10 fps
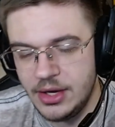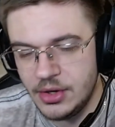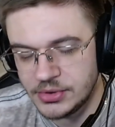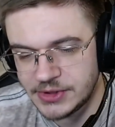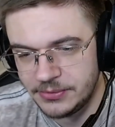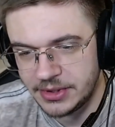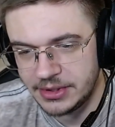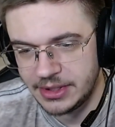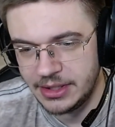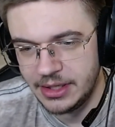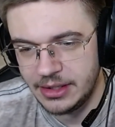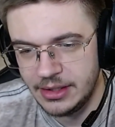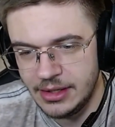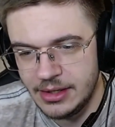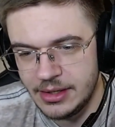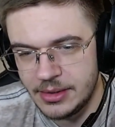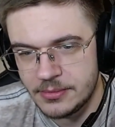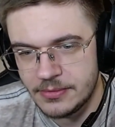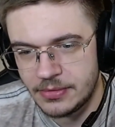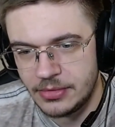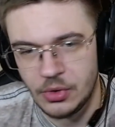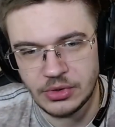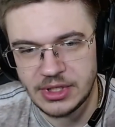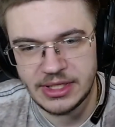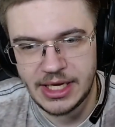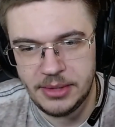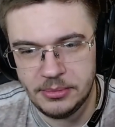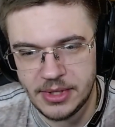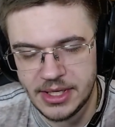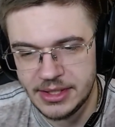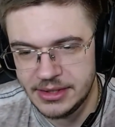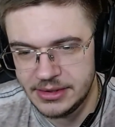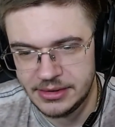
no something like that, no tadaima.